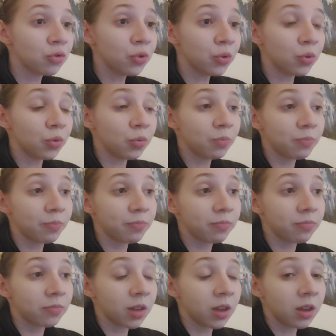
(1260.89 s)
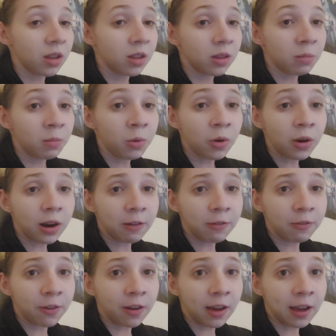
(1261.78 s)
true. The more
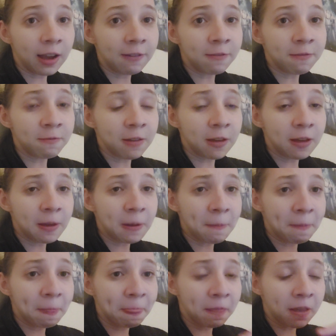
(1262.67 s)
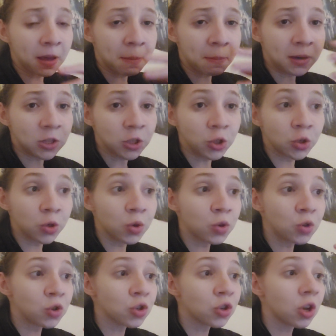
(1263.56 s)
FI
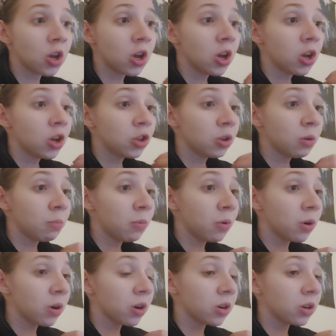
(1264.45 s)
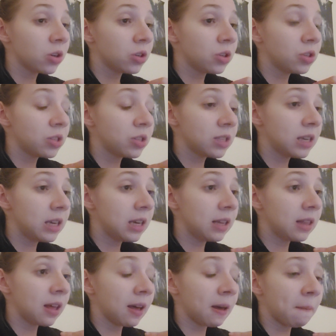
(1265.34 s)
matures, the more you
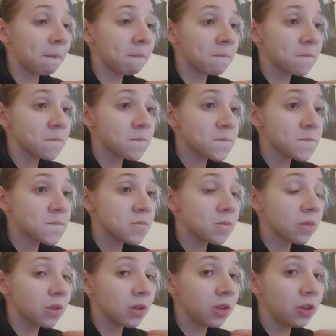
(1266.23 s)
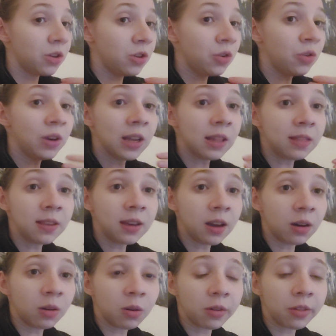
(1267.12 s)
see that you can
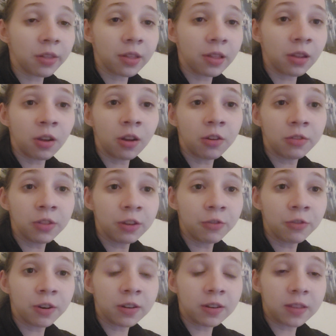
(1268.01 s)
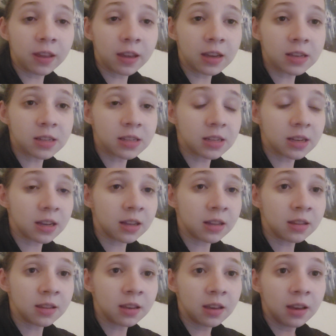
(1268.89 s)
deal with a lot of different things,
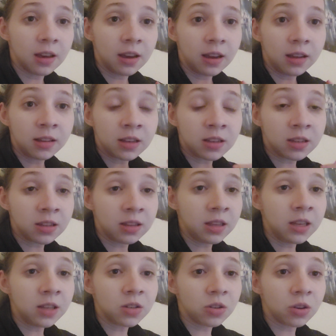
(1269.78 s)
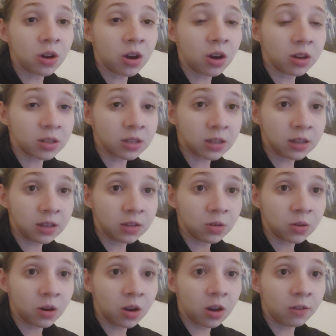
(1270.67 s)
and it doesn't need to cause an
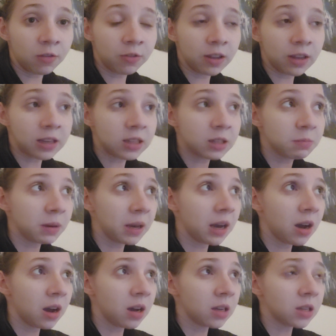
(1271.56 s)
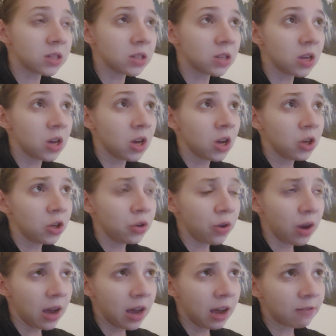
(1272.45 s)
inner conflict because
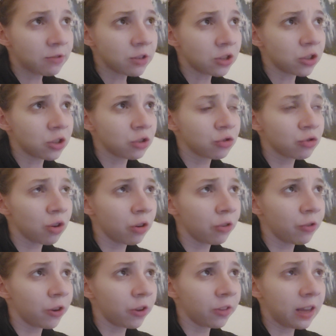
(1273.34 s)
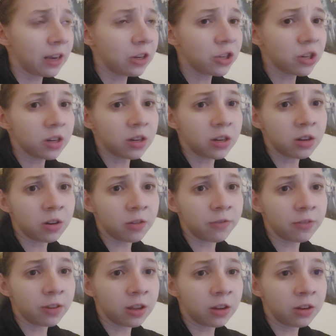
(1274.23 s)
you have such a strong foundation
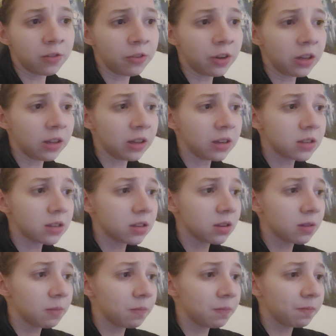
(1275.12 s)
in your feelings.